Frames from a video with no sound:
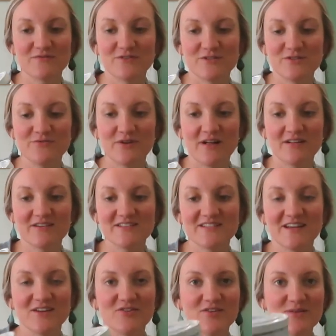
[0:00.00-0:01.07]
For $2,
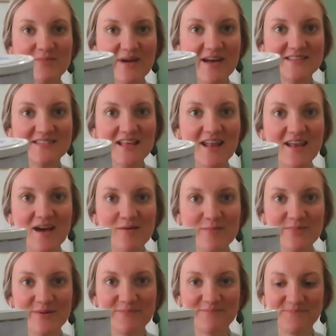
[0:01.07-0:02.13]
I couldn't pass that up.
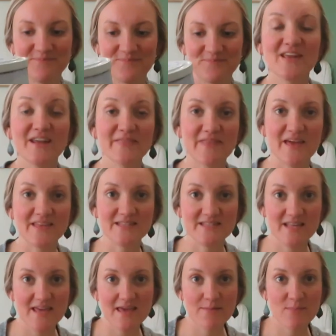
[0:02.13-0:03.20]
Then at that
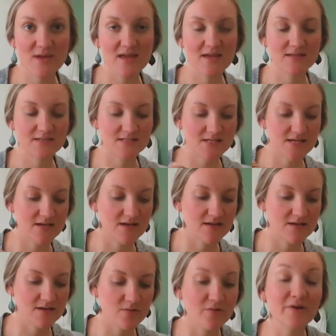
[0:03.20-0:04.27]
same
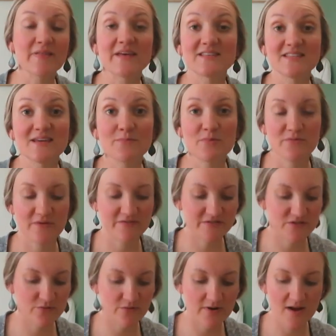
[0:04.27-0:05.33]
antique, or that same thrift
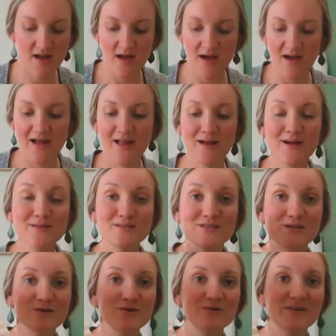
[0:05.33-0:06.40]
store, I got
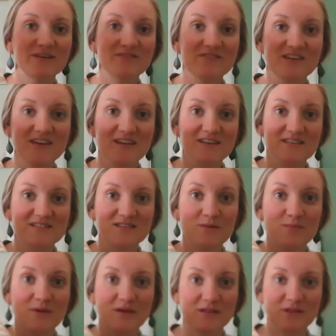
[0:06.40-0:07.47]
two of these
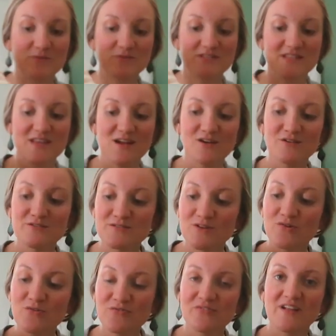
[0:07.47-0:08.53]
pillows. They are
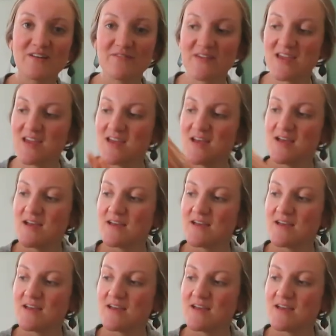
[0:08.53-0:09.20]
so fluffy.